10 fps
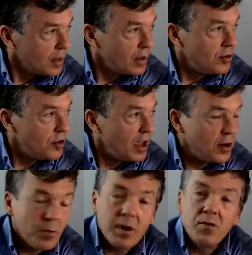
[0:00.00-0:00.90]

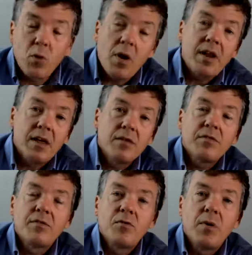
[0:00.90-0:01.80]
January
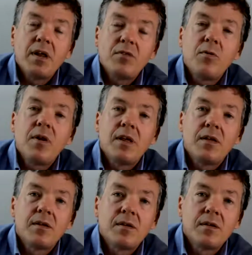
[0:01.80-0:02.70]
20th,
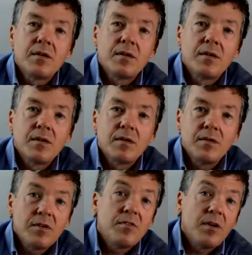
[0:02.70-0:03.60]
2020.
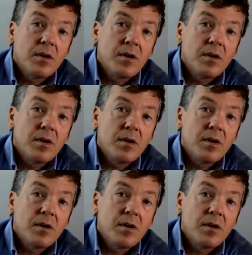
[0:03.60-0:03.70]
This year.